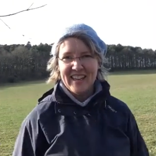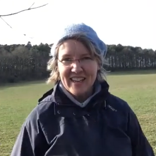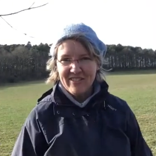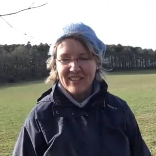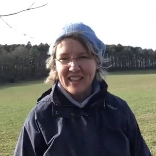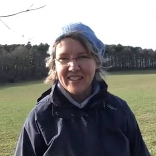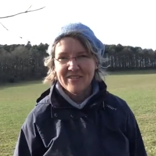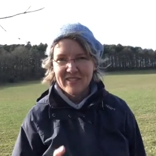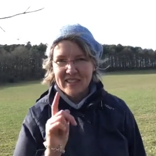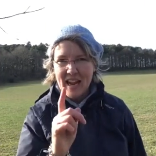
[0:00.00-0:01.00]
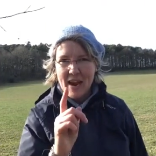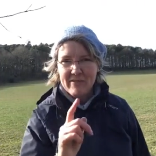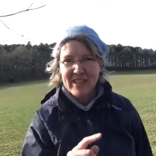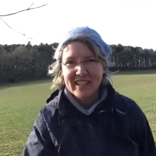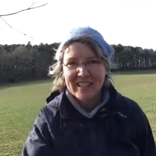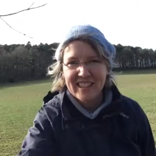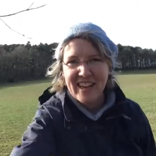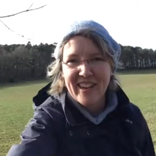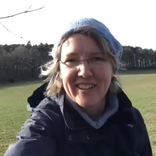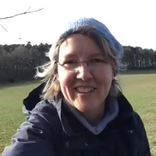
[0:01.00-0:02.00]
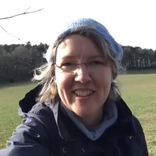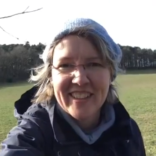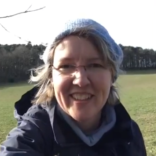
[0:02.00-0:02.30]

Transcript: lovely. Now I'm ready to go.